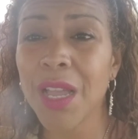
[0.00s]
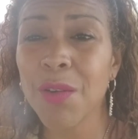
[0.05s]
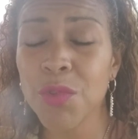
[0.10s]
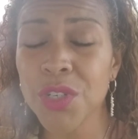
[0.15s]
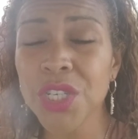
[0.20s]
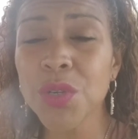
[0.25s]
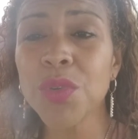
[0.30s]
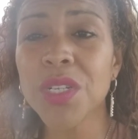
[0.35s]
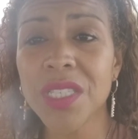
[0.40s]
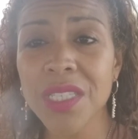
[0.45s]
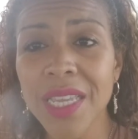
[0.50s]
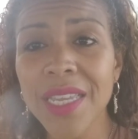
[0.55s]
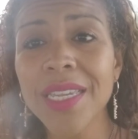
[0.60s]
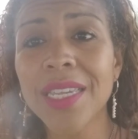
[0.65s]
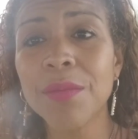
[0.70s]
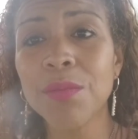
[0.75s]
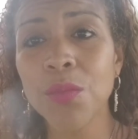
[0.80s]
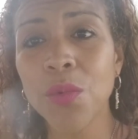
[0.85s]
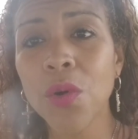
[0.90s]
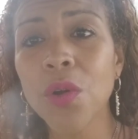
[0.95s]
I wish I would have
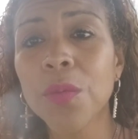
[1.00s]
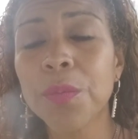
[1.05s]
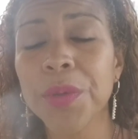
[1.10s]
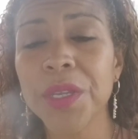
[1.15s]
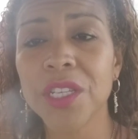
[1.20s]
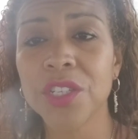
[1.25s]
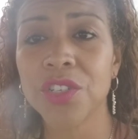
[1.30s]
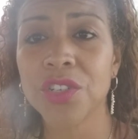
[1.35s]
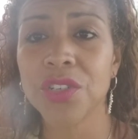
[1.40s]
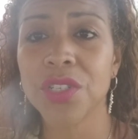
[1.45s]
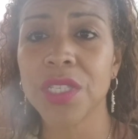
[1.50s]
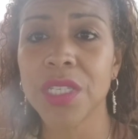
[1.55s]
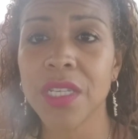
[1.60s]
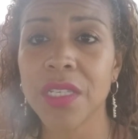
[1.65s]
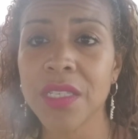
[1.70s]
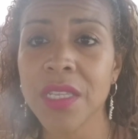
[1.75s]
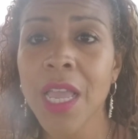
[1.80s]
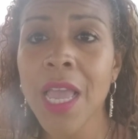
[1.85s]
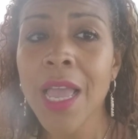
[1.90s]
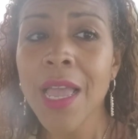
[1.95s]
taken more pictures
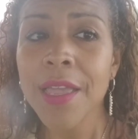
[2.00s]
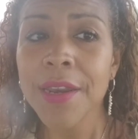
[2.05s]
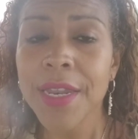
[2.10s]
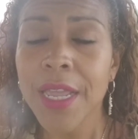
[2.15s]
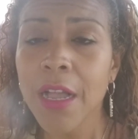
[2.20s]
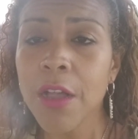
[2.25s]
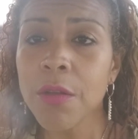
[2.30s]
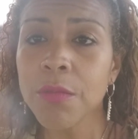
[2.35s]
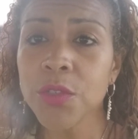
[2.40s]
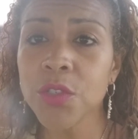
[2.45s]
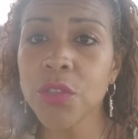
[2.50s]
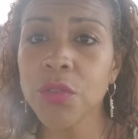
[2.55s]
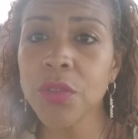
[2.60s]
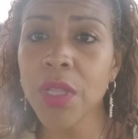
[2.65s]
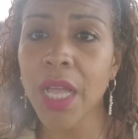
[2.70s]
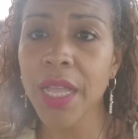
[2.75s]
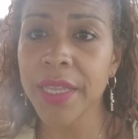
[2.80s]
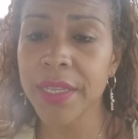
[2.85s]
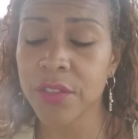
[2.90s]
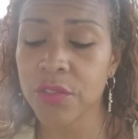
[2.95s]
because now I'm
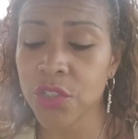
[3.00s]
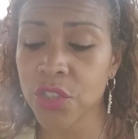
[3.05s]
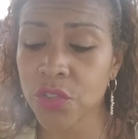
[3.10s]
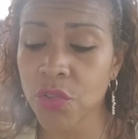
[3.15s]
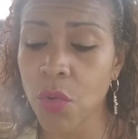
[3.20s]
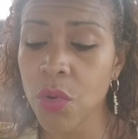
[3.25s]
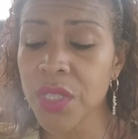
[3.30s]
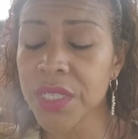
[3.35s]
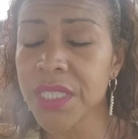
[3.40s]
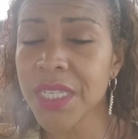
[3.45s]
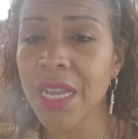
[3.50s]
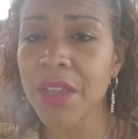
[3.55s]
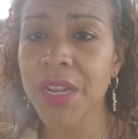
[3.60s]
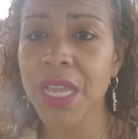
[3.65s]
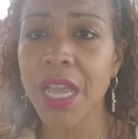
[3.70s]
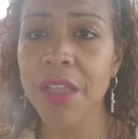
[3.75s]
like scrolling down.